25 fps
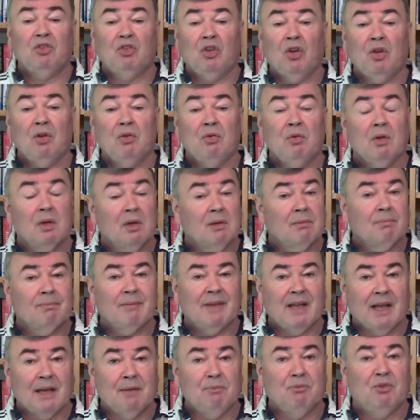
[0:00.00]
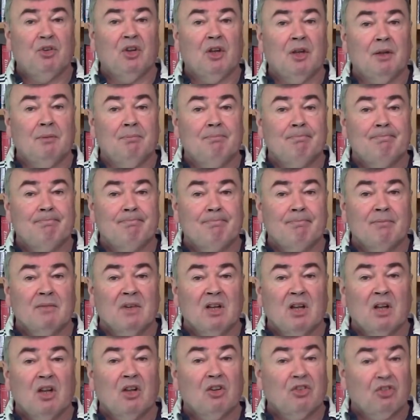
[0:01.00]
2 game turn.
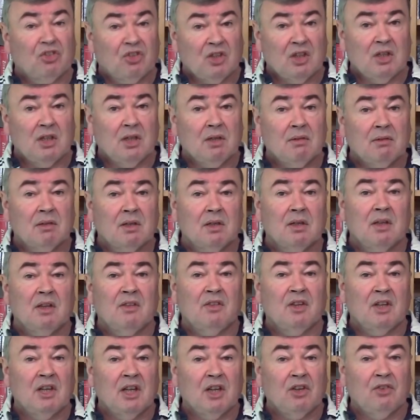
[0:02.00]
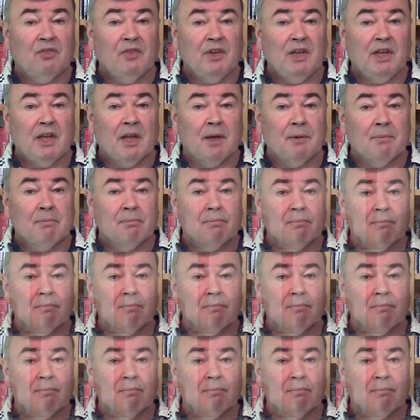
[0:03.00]
I'll see you in the next video.